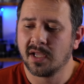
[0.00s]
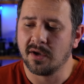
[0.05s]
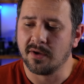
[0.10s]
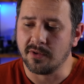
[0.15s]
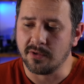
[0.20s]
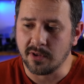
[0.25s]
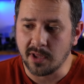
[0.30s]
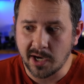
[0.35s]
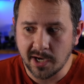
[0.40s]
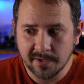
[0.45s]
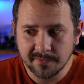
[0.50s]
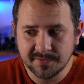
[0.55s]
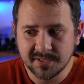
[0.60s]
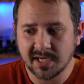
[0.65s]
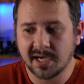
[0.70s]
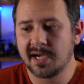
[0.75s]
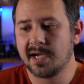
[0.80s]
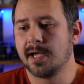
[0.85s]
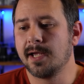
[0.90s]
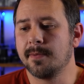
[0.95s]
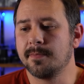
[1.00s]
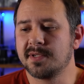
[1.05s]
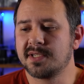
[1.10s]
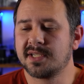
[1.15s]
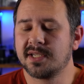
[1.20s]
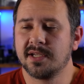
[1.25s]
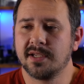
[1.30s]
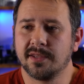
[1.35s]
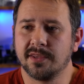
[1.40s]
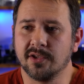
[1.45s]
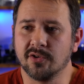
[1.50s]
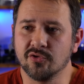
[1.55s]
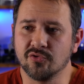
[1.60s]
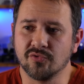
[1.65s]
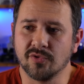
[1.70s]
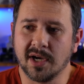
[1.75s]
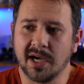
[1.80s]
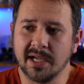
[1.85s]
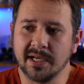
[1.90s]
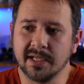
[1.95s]
A lot of times their
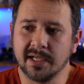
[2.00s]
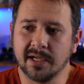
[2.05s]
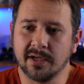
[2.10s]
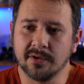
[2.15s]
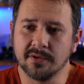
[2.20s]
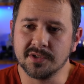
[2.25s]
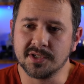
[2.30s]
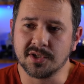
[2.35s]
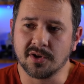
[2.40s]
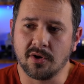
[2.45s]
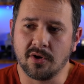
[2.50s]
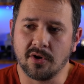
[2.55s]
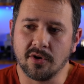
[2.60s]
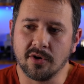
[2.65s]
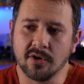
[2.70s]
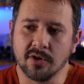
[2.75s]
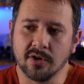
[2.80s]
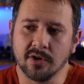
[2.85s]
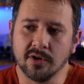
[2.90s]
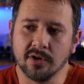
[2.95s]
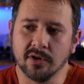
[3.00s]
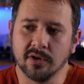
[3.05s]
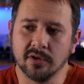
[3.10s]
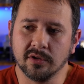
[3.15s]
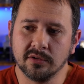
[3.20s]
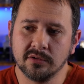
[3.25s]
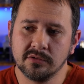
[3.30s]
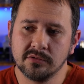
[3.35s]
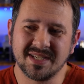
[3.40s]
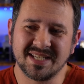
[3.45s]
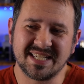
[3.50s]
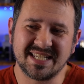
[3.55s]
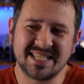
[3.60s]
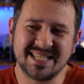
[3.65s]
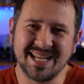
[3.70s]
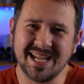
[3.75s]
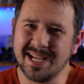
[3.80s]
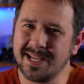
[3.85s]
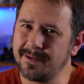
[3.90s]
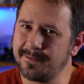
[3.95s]
dry downs are
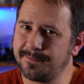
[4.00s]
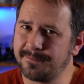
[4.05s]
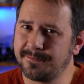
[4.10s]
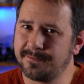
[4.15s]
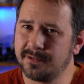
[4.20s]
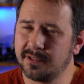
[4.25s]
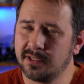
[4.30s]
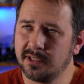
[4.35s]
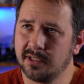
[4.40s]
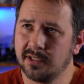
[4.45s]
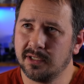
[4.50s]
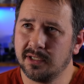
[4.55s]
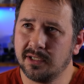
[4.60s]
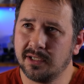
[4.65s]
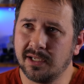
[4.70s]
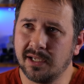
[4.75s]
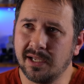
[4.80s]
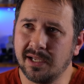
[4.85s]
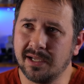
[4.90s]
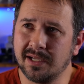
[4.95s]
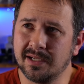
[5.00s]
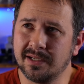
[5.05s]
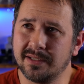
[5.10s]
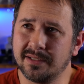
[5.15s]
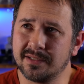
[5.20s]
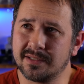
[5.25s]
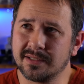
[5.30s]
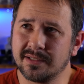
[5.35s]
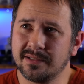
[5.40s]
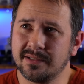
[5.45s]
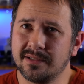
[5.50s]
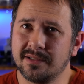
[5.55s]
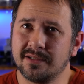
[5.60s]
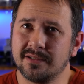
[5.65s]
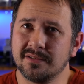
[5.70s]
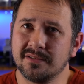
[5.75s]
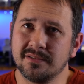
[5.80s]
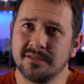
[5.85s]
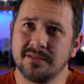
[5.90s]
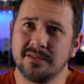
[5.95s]
safe and
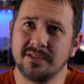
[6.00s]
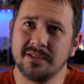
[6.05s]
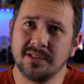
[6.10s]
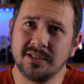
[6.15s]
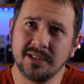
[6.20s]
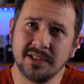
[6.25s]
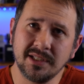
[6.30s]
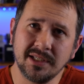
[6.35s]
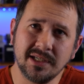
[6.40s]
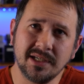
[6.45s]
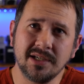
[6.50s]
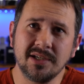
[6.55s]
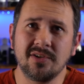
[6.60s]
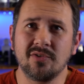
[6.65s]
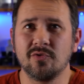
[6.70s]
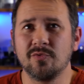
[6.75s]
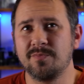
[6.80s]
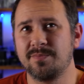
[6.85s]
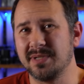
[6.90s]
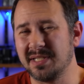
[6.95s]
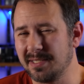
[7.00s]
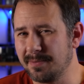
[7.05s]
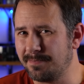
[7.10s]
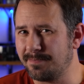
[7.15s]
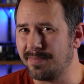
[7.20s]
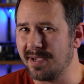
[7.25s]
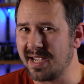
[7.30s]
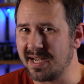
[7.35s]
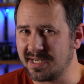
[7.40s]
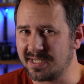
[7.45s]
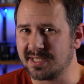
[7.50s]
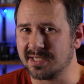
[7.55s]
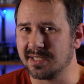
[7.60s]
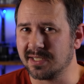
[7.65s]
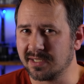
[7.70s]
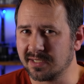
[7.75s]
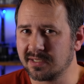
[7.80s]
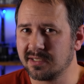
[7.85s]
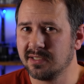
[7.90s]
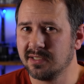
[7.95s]
a little bit
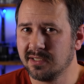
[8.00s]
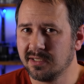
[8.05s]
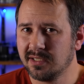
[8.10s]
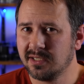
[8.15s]
basic.